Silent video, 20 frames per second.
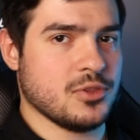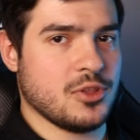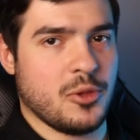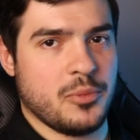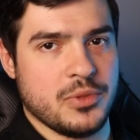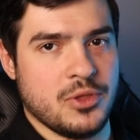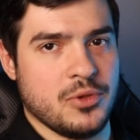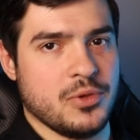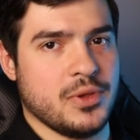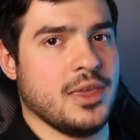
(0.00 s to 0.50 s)

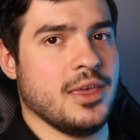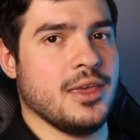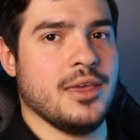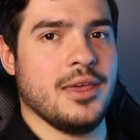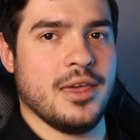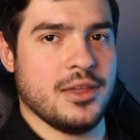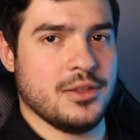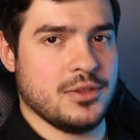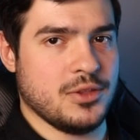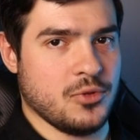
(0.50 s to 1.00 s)
W key
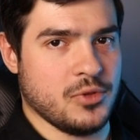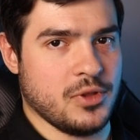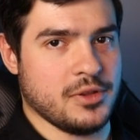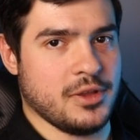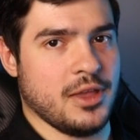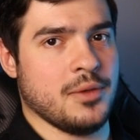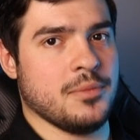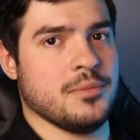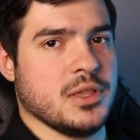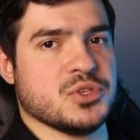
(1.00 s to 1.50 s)
in
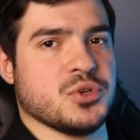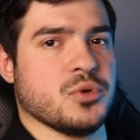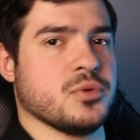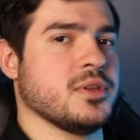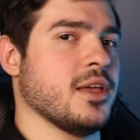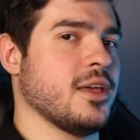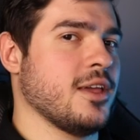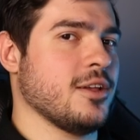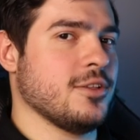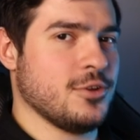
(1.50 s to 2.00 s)
Unity? So we're
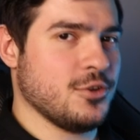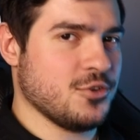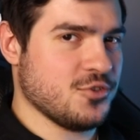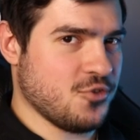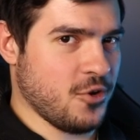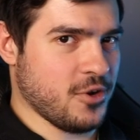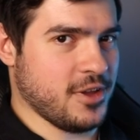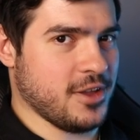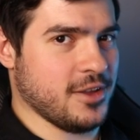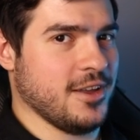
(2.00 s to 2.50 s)
taking a little
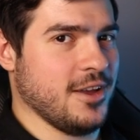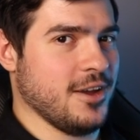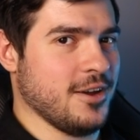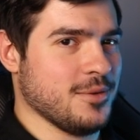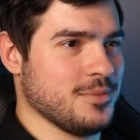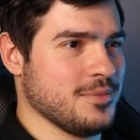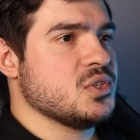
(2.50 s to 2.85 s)
shortcut here.